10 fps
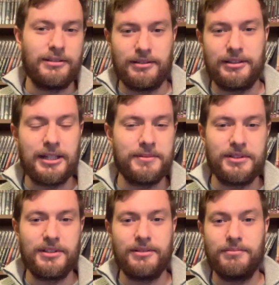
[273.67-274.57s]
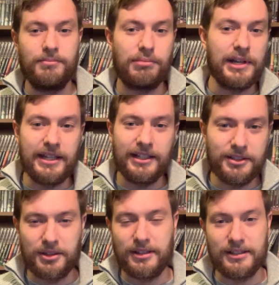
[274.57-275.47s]
attempts to break
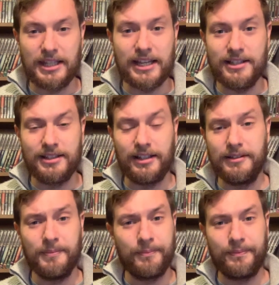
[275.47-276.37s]
into its casing.